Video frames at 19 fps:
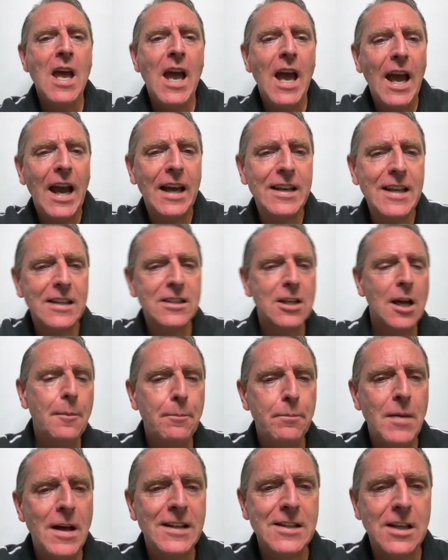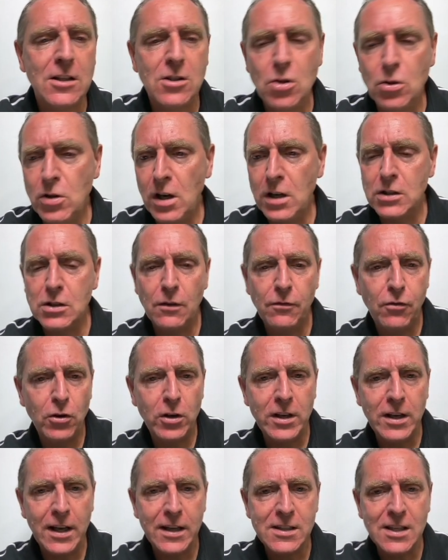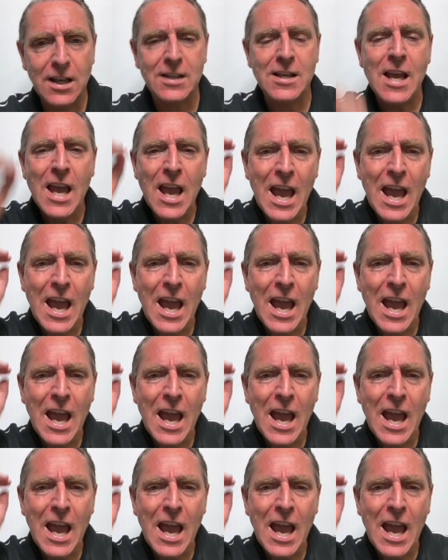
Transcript: And that's up. That's at $2.49.